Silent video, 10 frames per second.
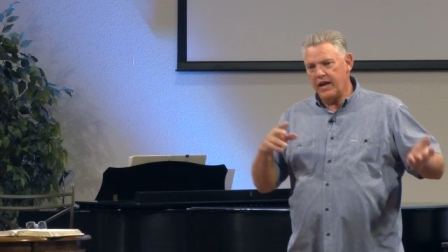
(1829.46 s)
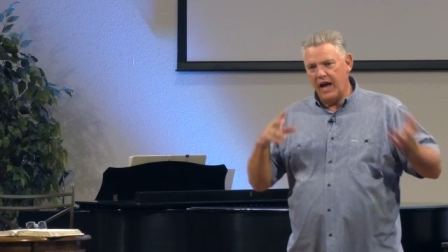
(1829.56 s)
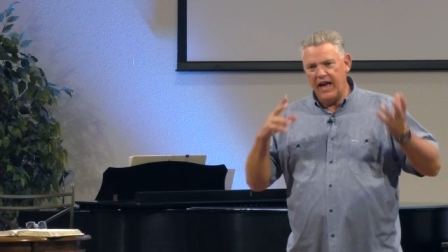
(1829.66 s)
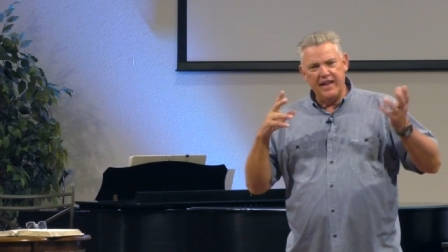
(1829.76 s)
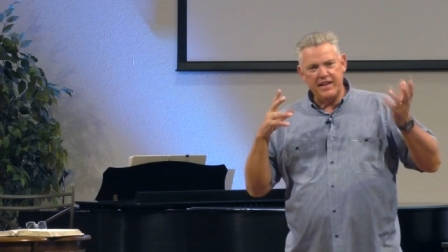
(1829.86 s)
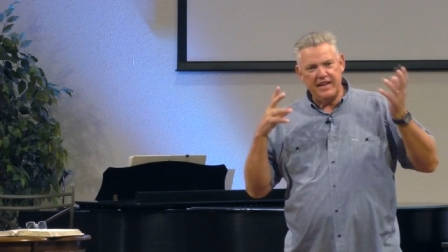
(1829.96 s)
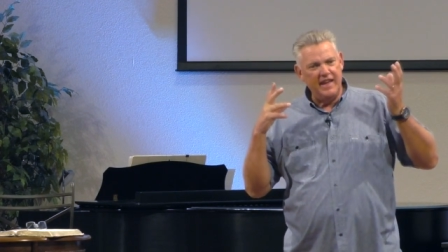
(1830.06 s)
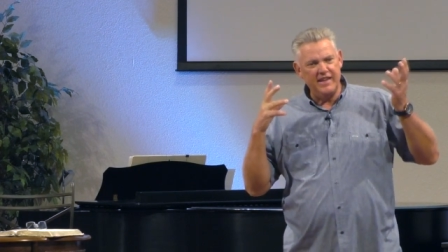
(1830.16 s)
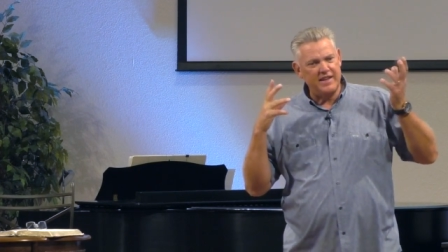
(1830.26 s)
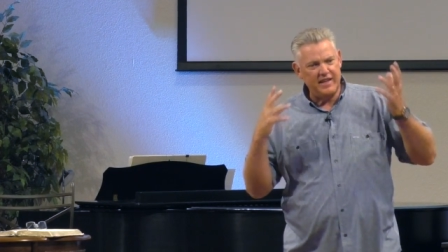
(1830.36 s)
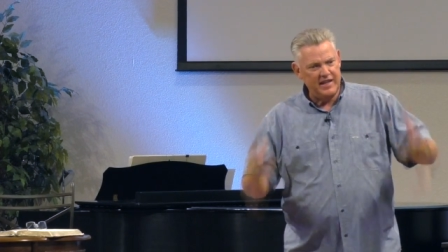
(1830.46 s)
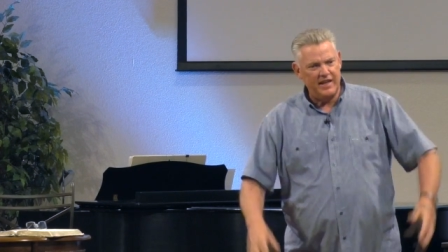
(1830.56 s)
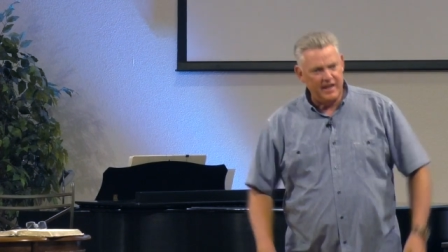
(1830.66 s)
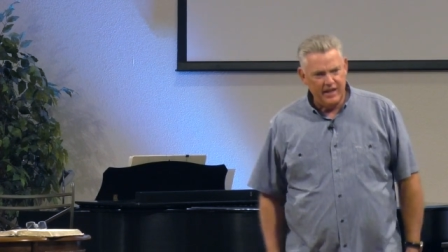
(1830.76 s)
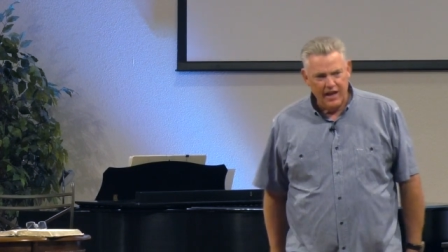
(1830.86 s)
on, in
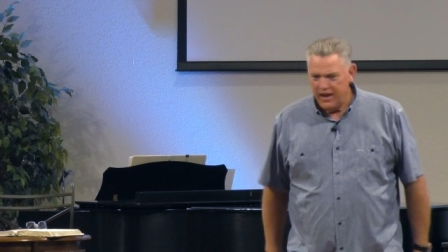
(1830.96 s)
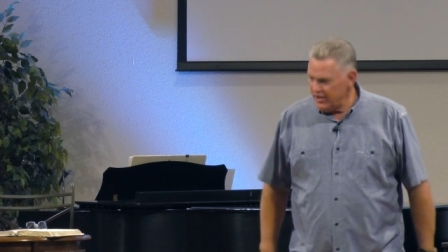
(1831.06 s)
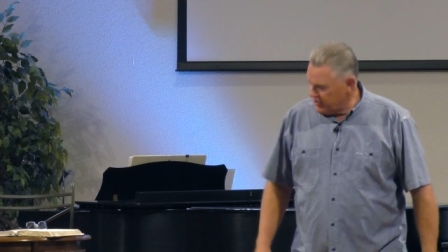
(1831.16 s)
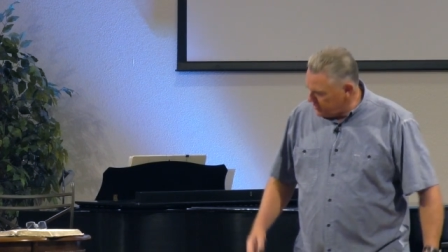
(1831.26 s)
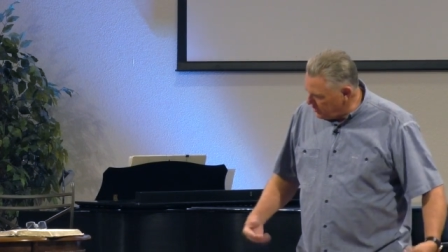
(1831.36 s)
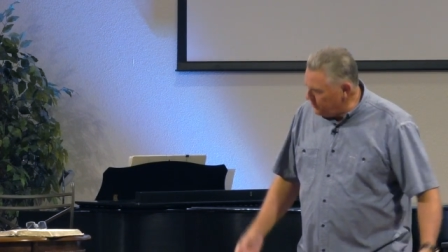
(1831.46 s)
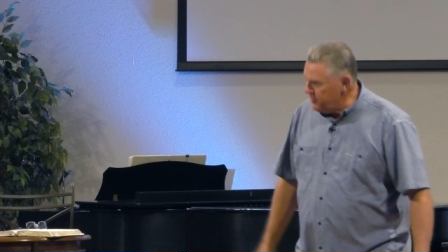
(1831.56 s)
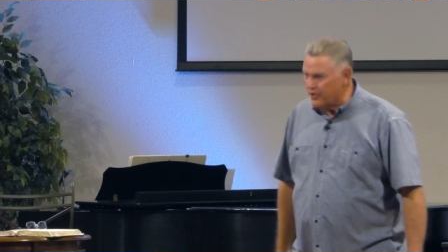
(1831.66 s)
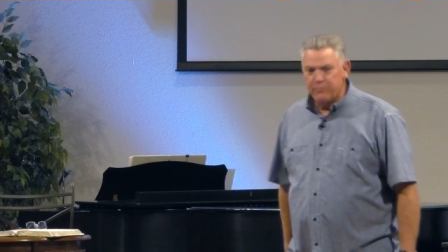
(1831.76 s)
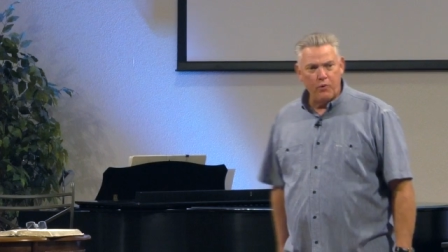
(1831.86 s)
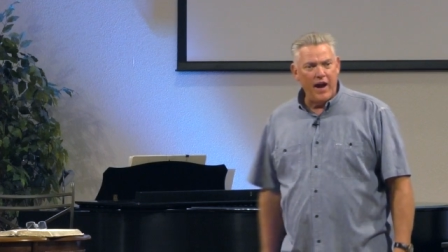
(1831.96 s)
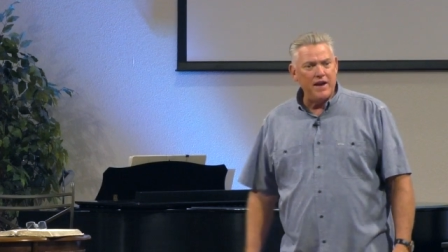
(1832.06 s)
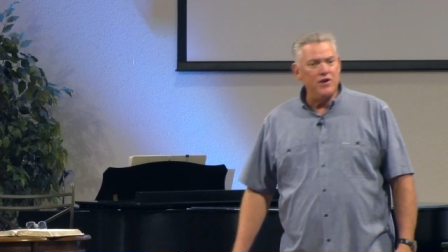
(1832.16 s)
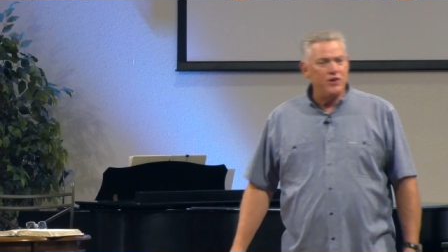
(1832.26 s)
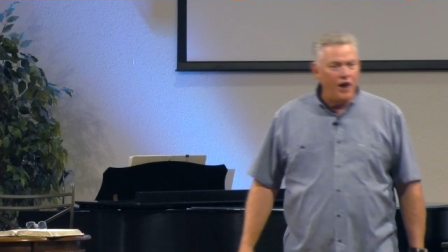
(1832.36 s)
key, you go to your
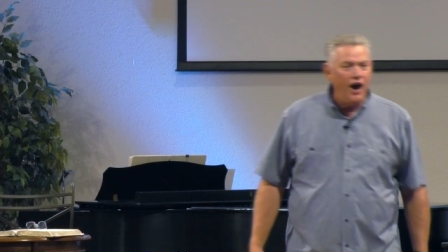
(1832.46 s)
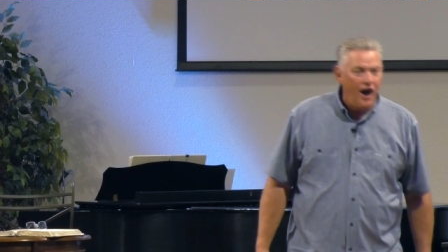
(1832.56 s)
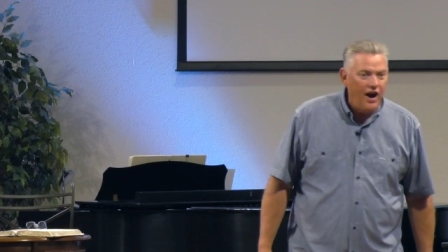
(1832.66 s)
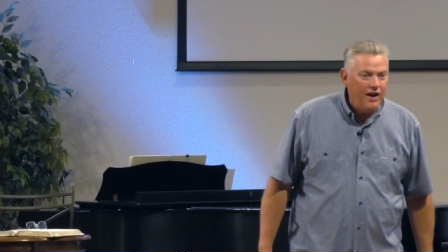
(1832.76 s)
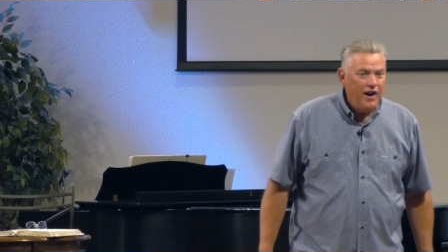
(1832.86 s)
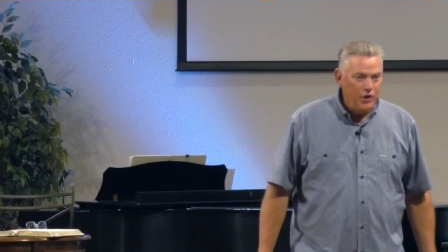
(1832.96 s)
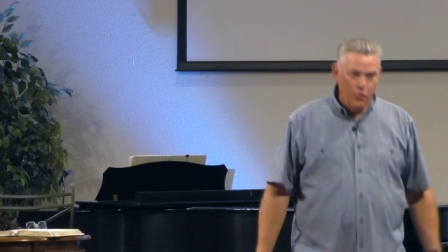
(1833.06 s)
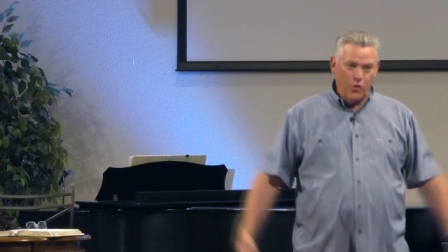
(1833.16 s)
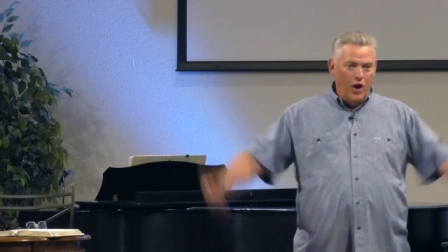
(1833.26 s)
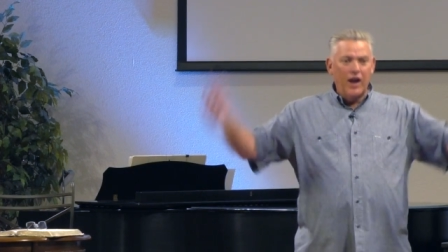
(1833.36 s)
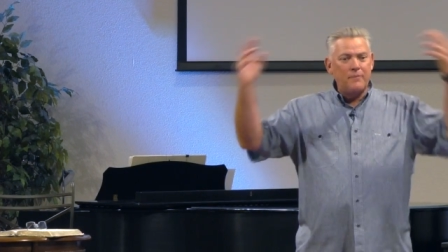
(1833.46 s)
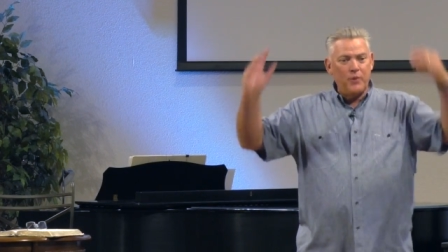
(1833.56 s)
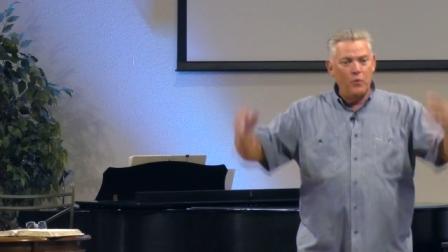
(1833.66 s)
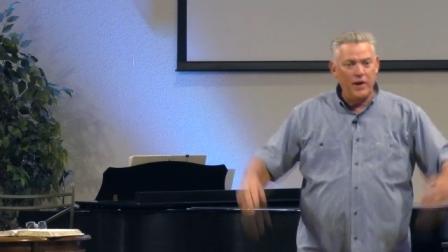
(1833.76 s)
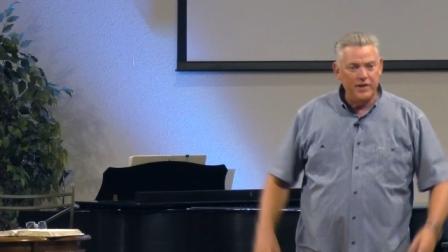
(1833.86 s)
brand new car, you roll up
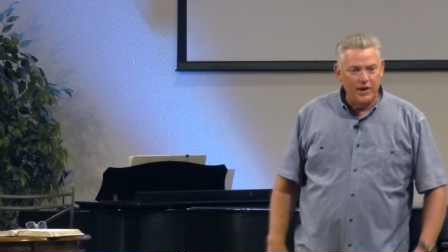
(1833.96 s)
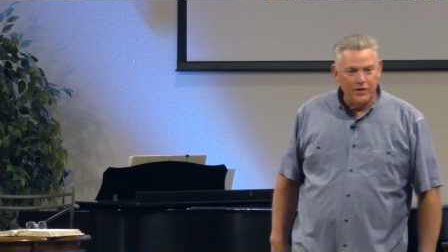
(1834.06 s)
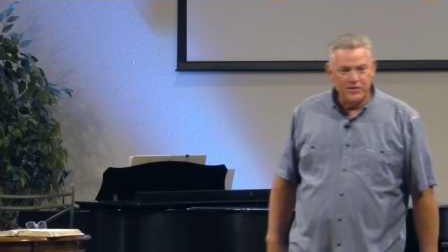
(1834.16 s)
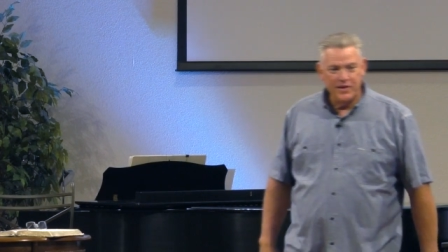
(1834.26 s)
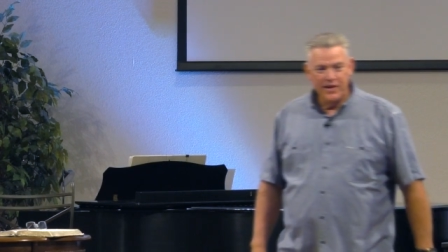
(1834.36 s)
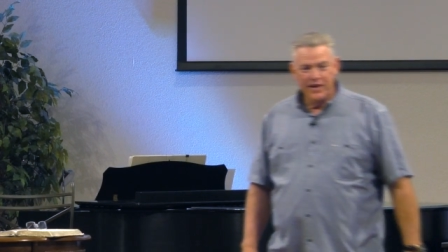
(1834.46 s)
the windows,